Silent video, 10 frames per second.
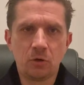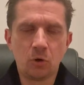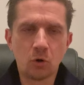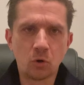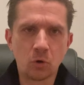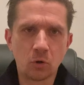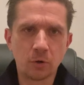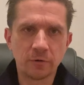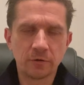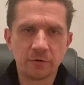
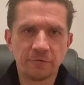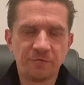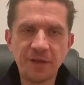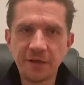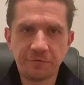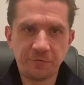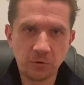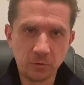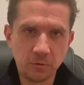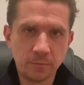or
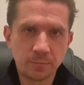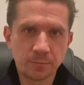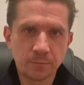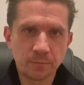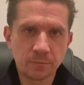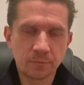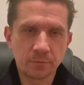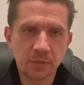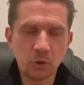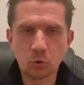fearful
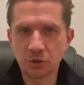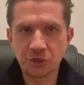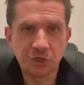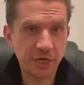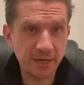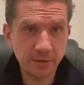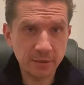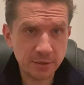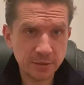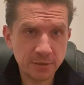or
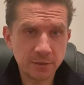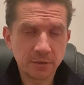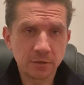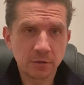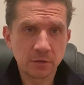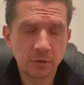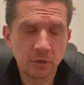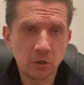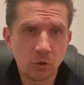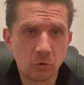jealous
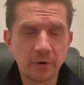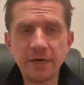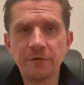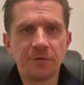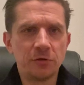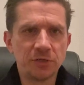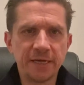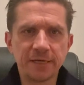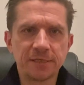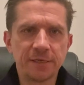or any of those
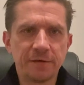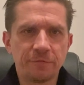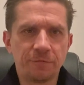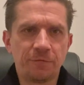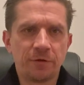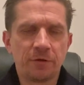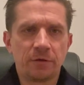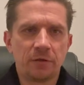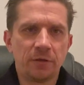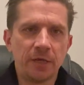negative
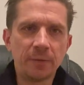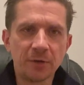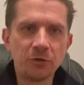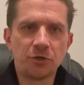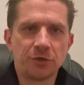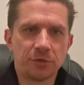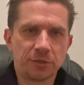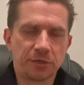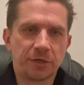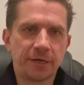
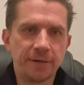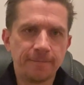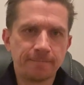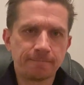emotions, okay?